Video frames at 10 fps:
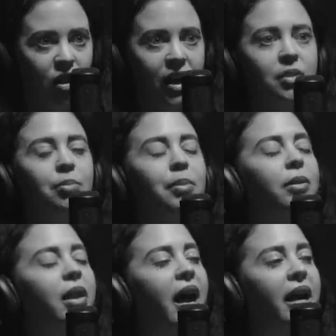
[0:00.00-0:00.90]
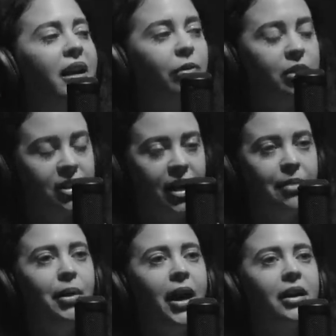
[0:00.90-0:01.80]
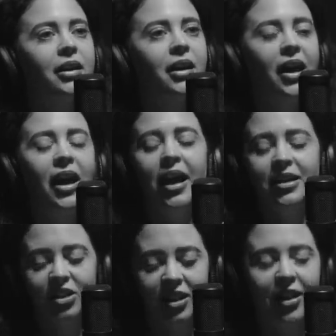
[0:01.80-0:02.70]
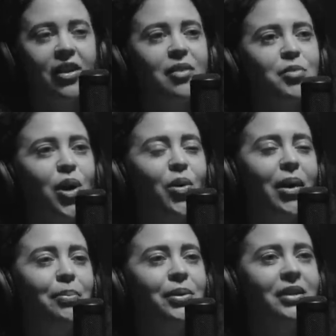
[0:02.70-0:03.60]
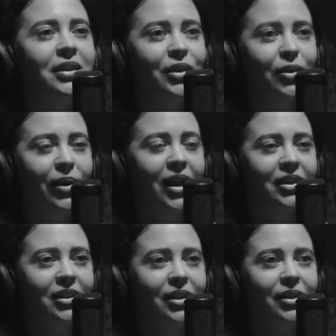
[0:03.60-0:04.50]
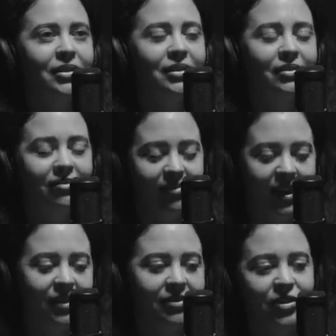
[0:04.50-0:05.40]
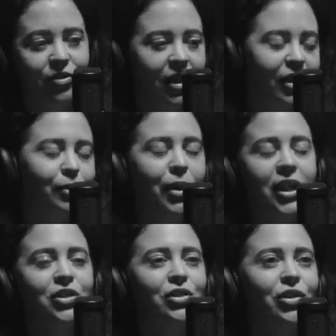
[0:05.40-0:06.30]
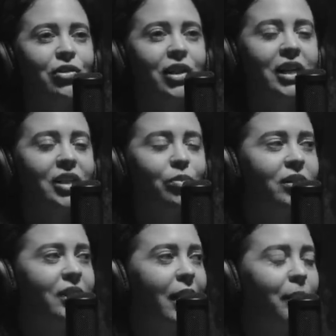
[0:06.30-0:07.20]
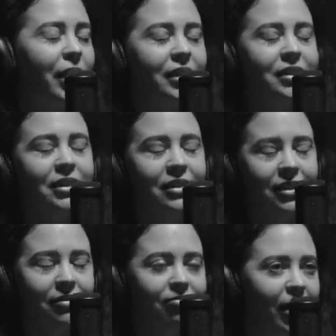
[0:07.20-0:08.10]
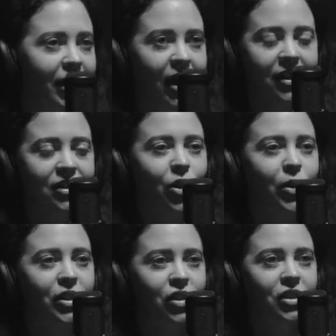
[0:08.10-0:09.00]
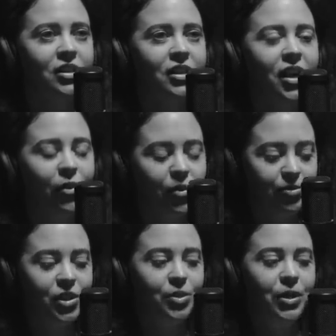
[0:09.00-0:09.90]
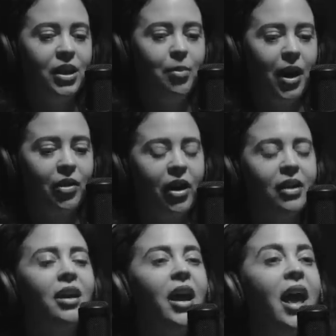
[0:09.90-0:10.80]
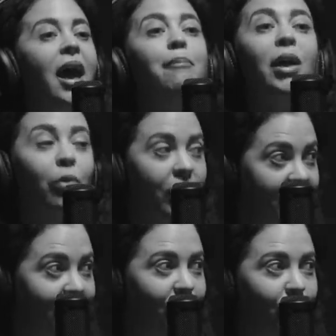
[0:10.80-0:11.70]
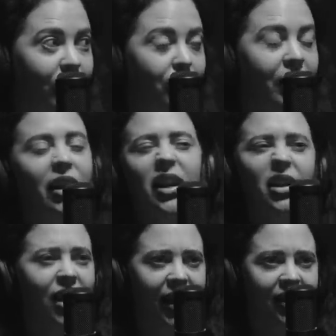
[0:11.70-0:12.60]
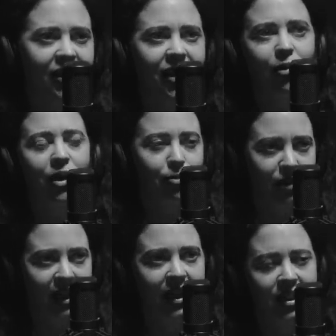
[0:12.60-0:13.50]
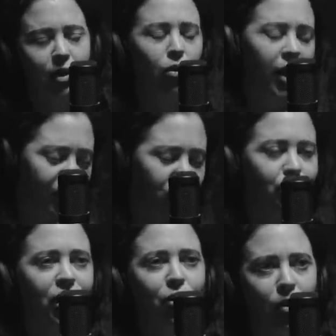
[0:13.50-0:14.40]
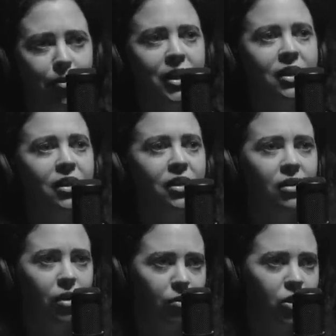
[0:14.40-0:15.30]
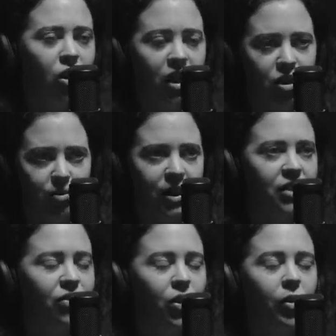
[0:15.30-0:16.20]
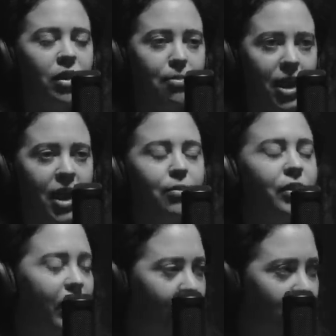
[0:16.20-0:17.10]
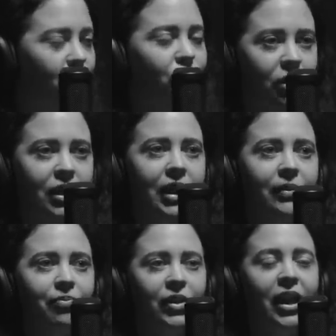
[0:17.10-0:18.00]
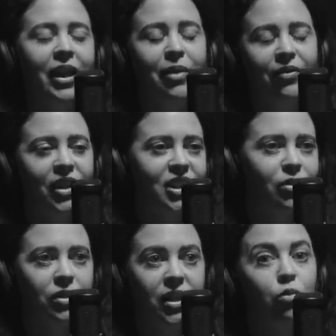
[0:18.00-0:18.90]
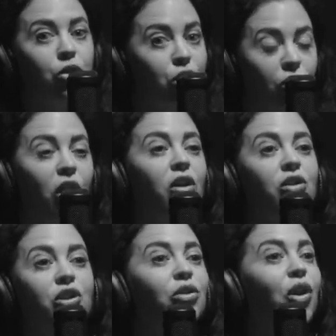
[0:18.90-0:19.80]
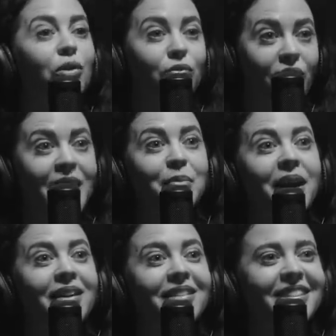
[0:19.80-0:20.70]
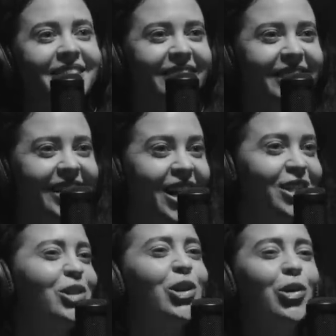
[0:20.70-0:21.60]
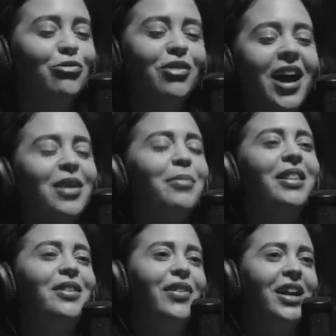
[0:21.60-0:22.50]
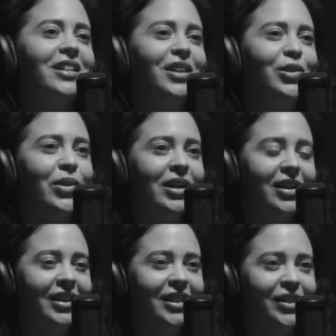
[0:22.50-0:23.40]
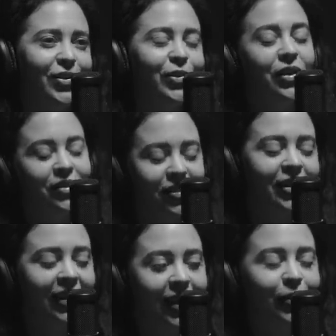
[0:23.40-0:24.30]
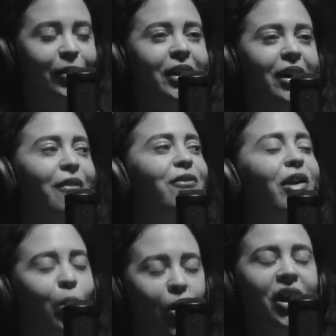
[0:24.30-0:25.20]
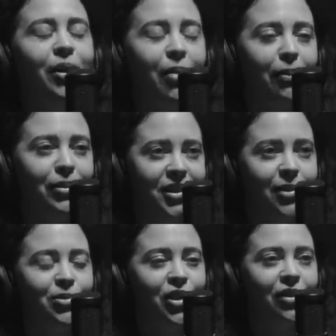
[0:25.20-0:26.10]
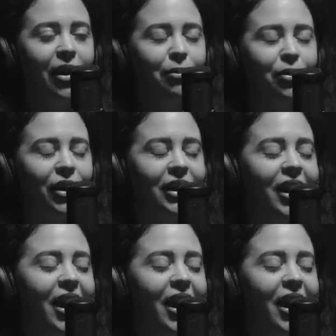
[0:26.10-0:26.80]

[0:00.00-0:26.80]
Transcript: trying to be polite, and I would stand back and just let them go up and you know handle it and and do their you know, Pashtun greetings with the Taliban's and make ask the questions, and I would just be in the background. They would interview with me. They didn't like it. They would complain and say, "Why did you bring a woman? You know, should, I should be interviewing with a man." But they would usually, and my fixer would say, "Well, she'll go. She'll go and write about it. she'll go and write about the fact that you aren't going to interview her." So then they were very worried about perception at that point.